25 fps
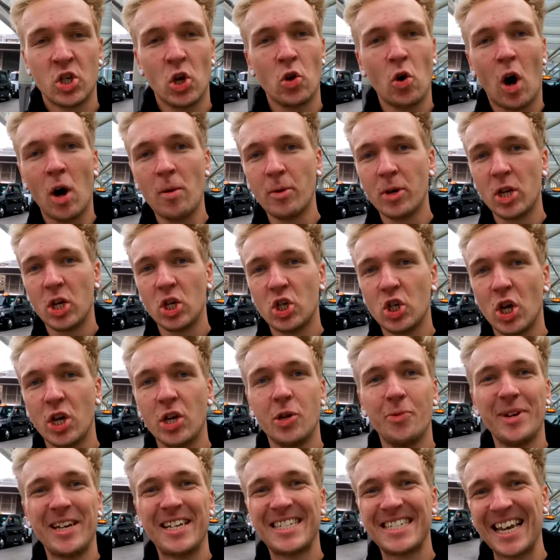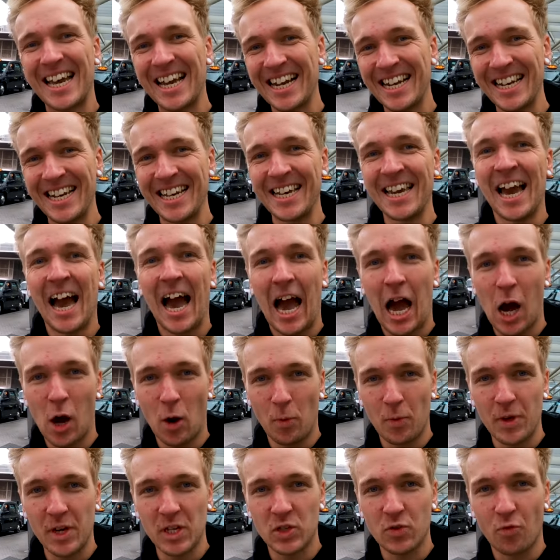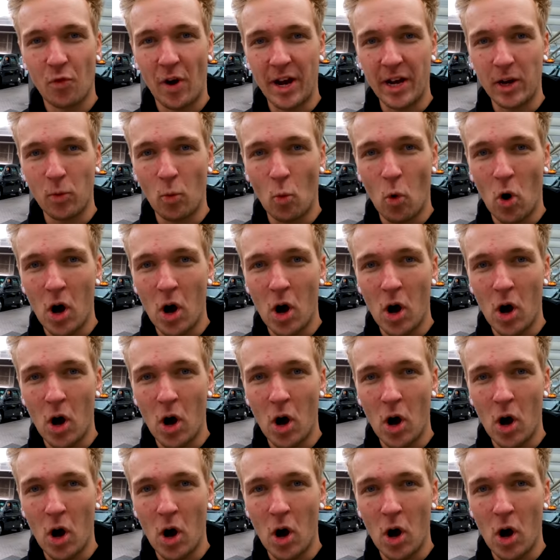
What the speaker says: So I'm going to show you exactly how this rank